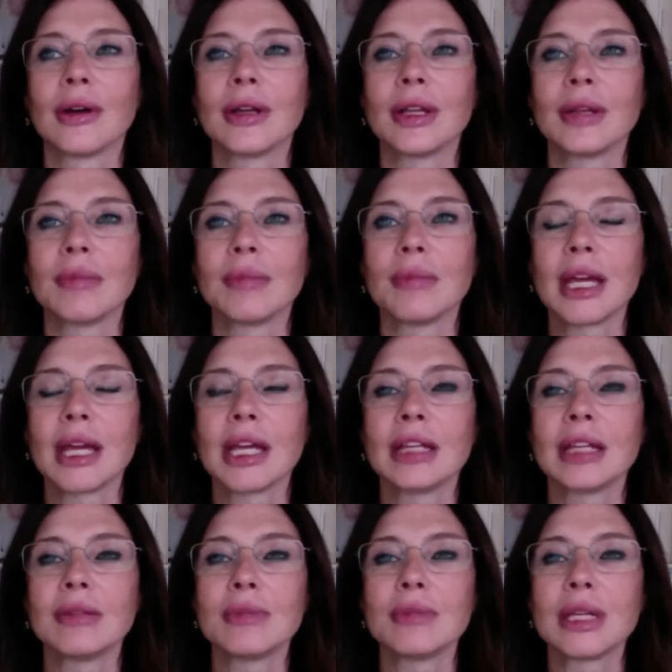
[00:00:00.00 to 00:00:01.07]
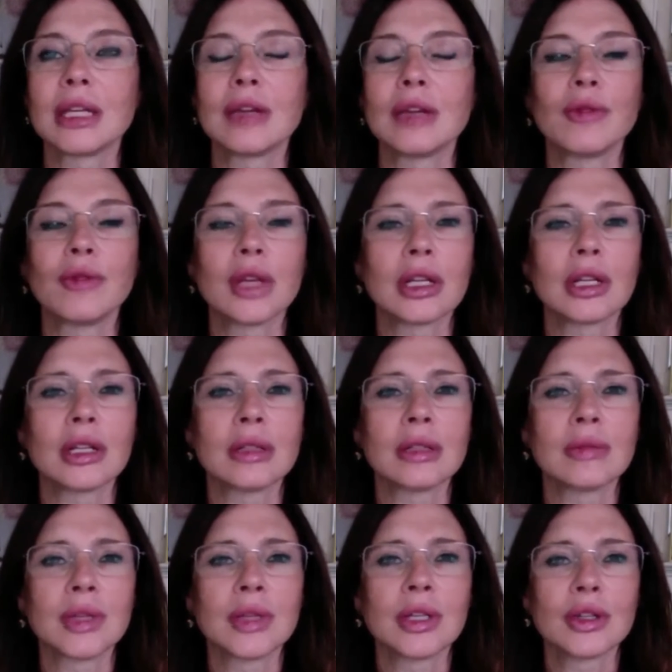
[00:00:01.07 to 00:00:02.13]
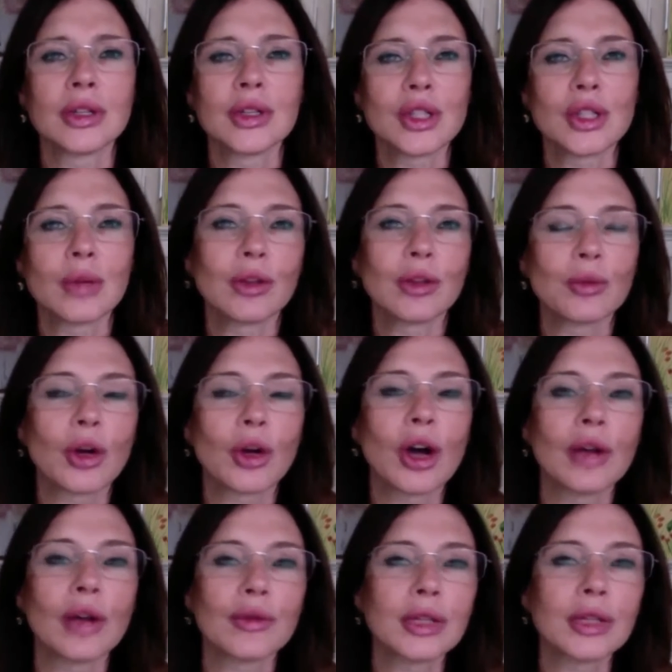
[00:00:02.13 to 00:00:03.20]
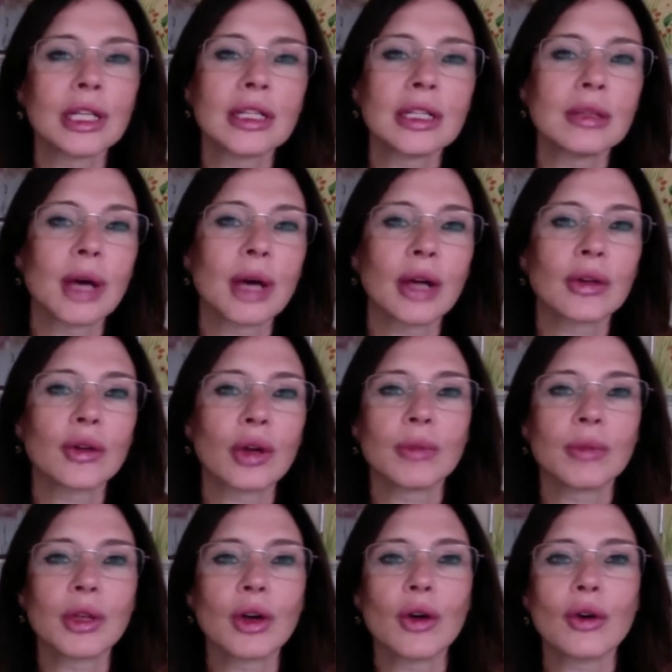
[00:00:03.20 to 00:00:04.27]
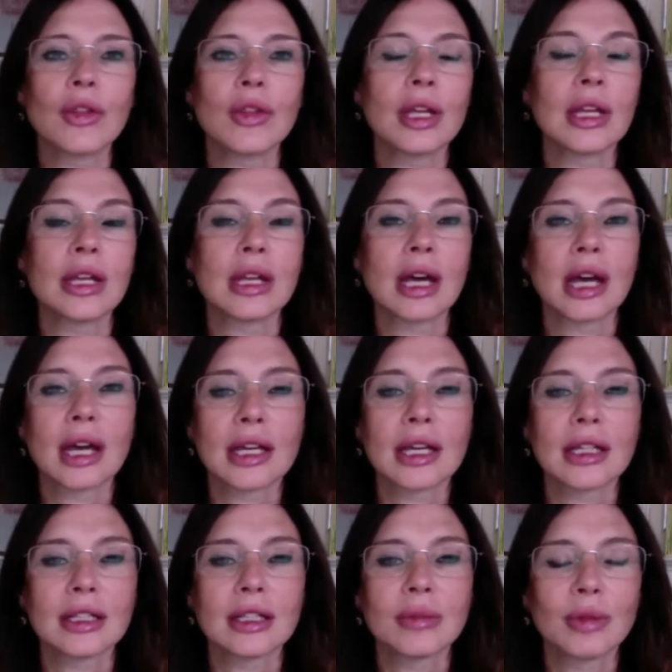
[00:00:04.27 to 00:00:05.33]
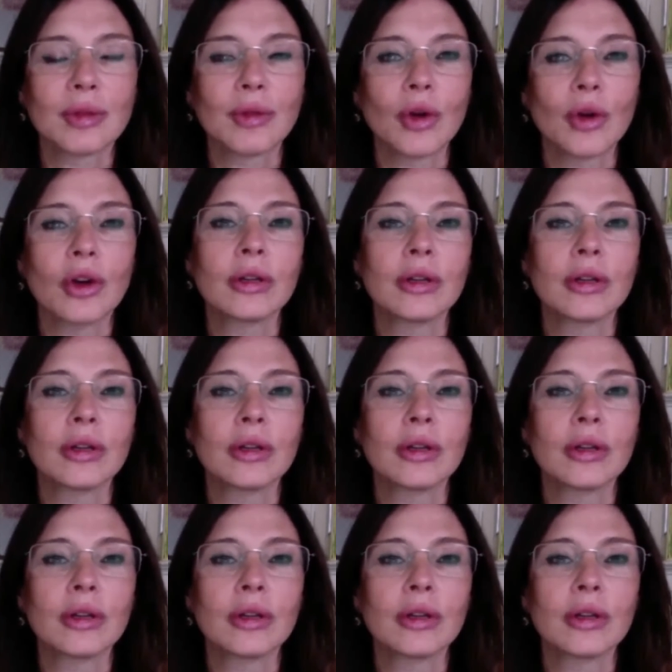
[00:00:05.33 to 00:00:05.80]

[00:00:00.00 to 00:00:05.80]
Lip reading: It made me feel so much more confident about crypto than I did before.